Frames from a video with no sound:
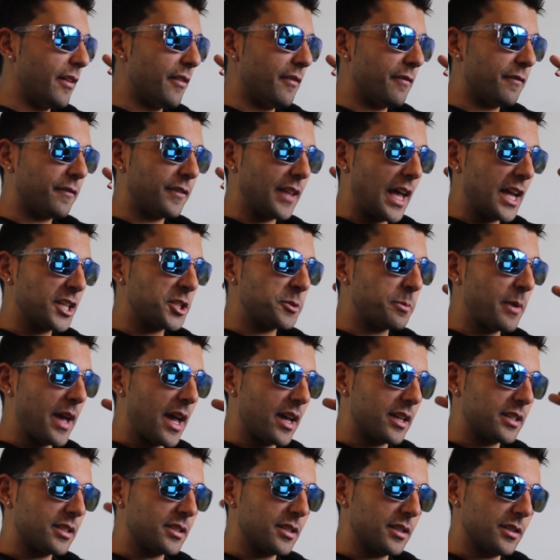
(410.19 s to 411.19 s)

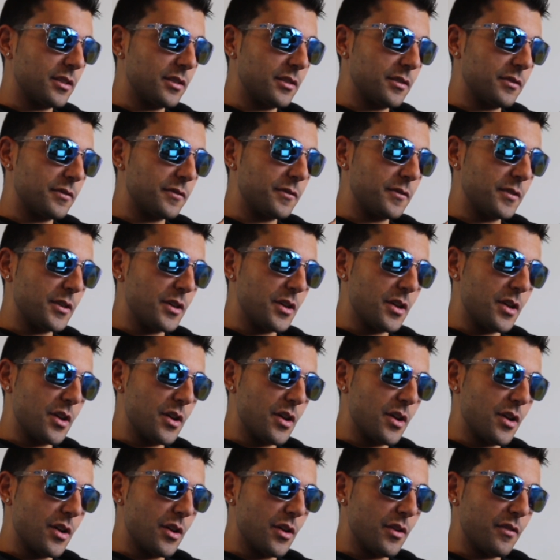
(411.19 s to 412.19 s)
flashbacks
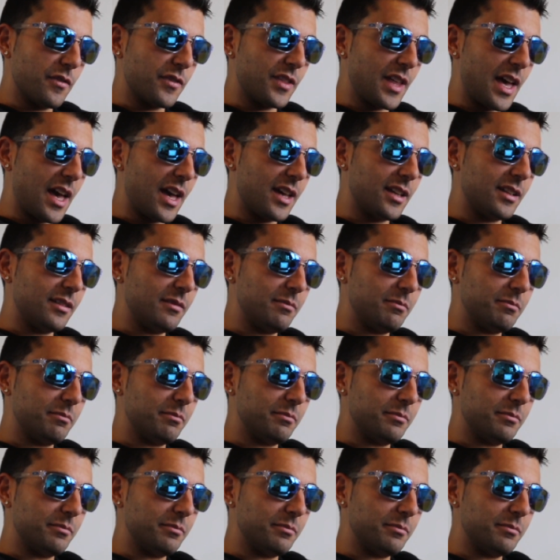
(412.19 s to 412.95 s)
of that